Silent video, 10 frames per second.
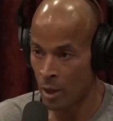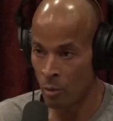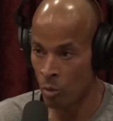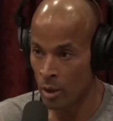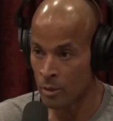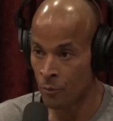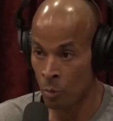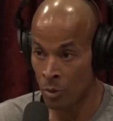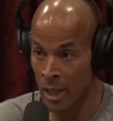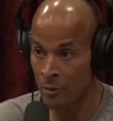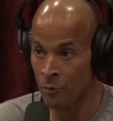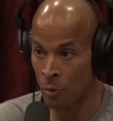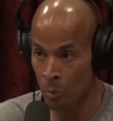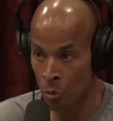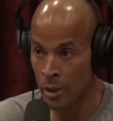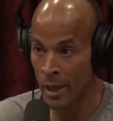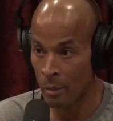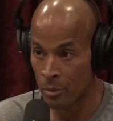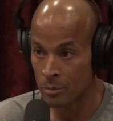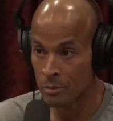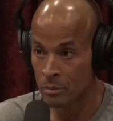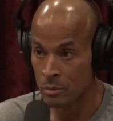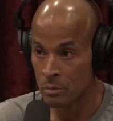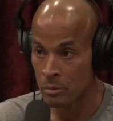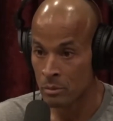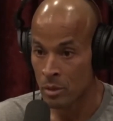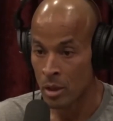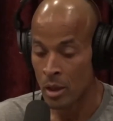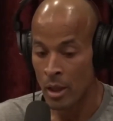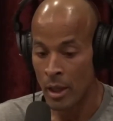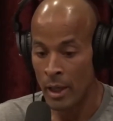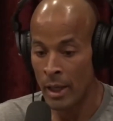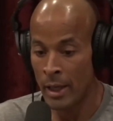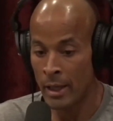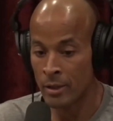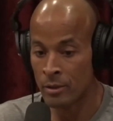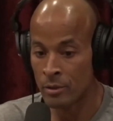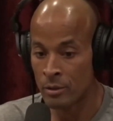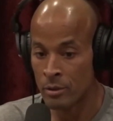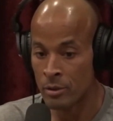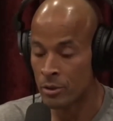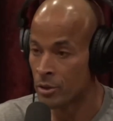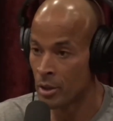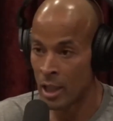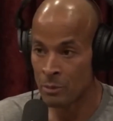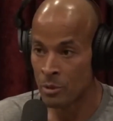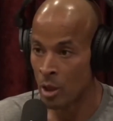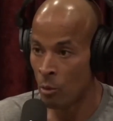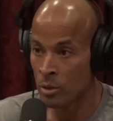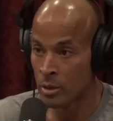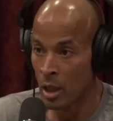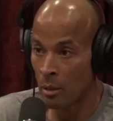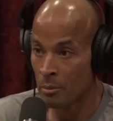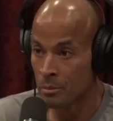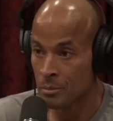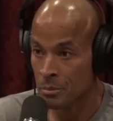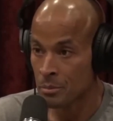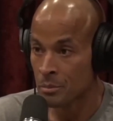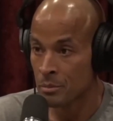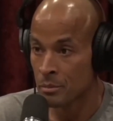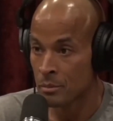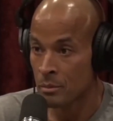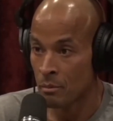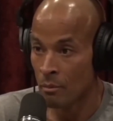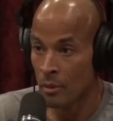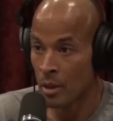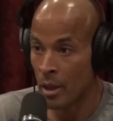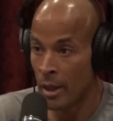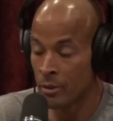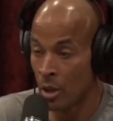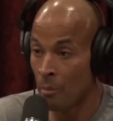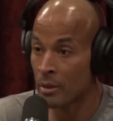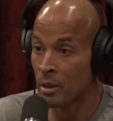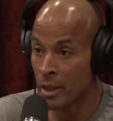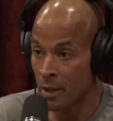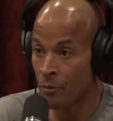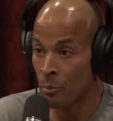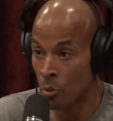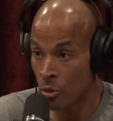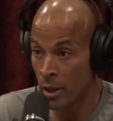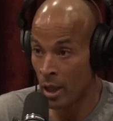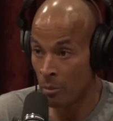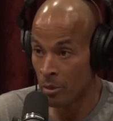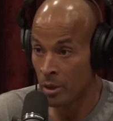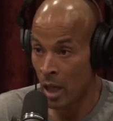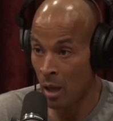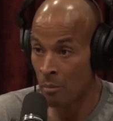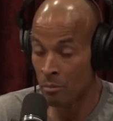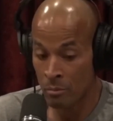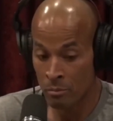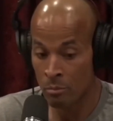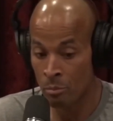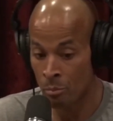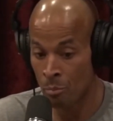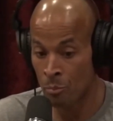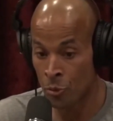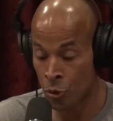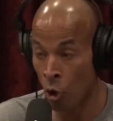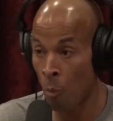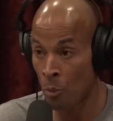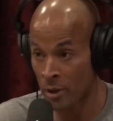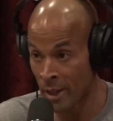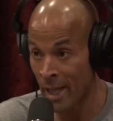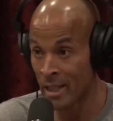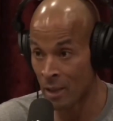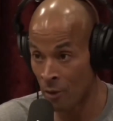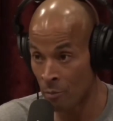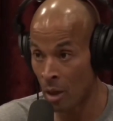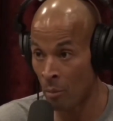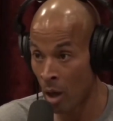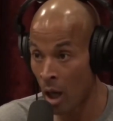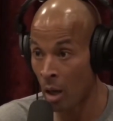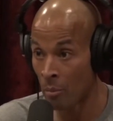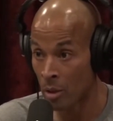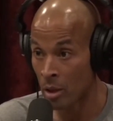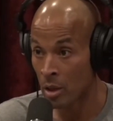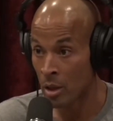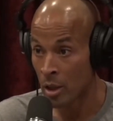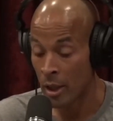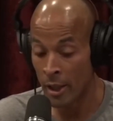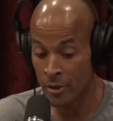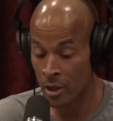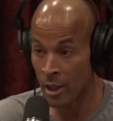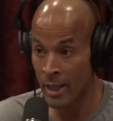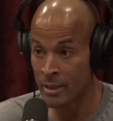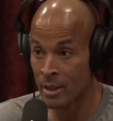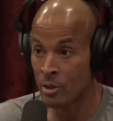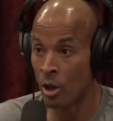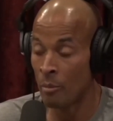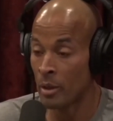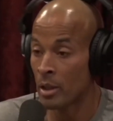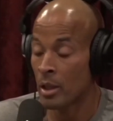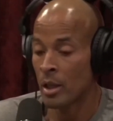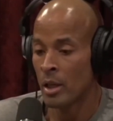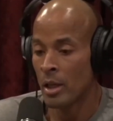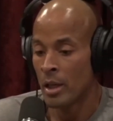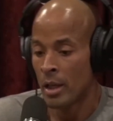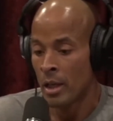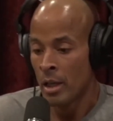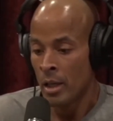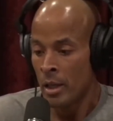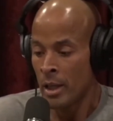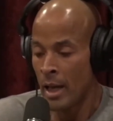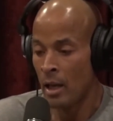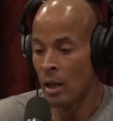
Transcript: was from leaving for boot camp. And she lets me know what's up. And so I'm about to leave for boot camp. And I'm so protective of my mom. And she lays this on me. Yeah,